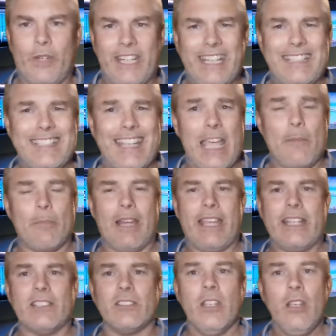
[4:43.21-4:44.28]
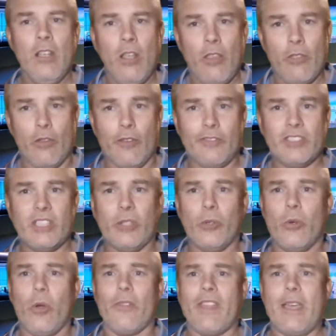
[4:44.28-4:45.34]
We need to get players that have still
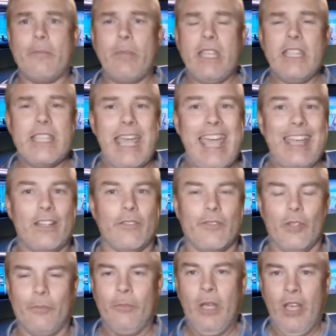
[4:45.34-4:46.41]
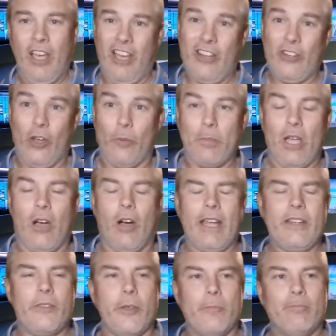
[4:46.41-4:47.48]
got their peak ahead of them and not
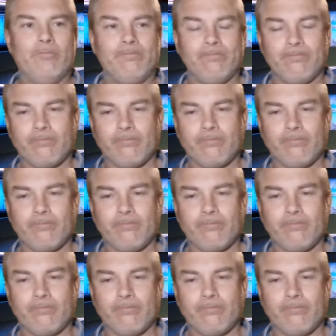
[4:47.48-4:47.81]
behind them.